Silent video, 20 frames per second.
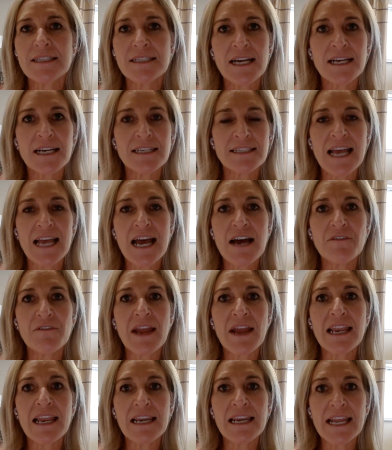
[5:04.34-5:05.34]
does have
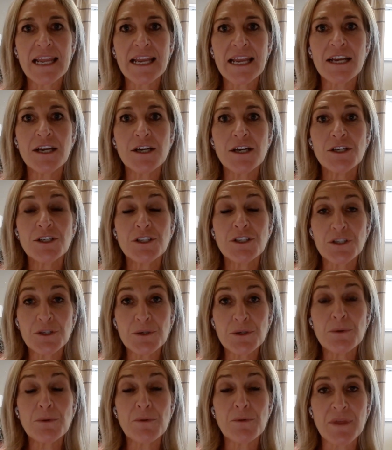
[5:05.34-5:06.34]
a link
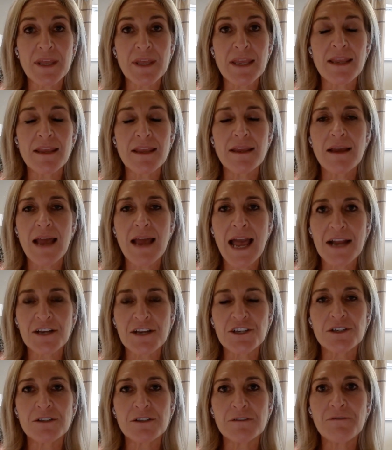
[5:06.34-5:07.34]
to the
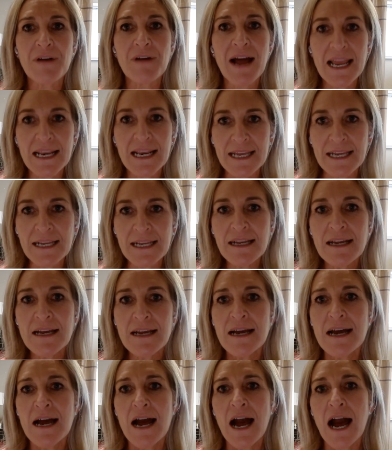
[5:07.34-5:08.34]
actual filing.
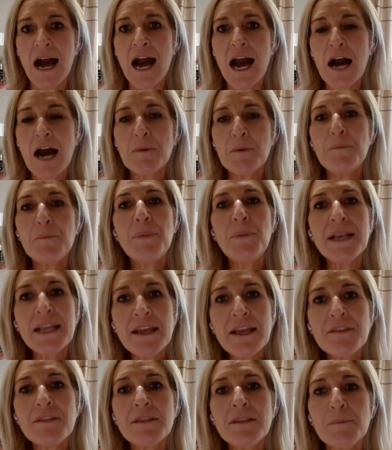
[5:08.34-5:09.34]
Um, but
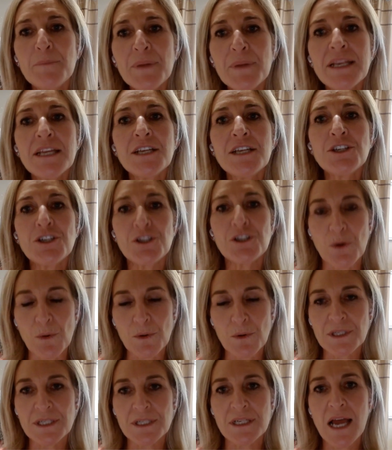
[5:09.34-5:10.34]
in but in
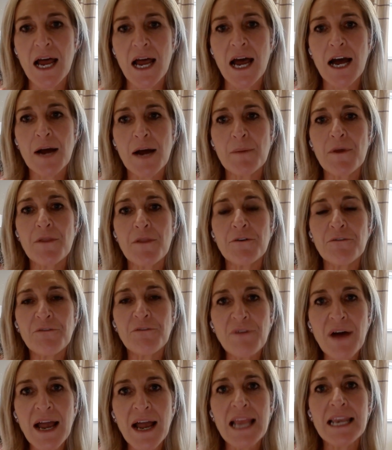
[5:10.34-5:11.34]
short, um, the
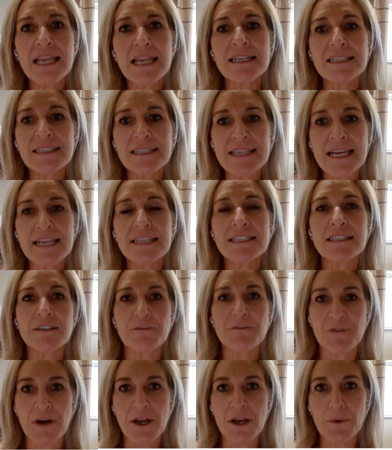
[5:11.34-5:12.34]
filing states
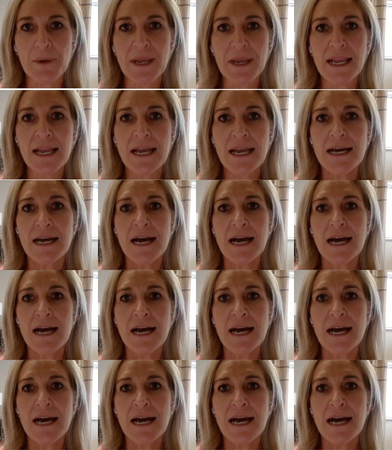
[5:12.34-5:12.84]
the following.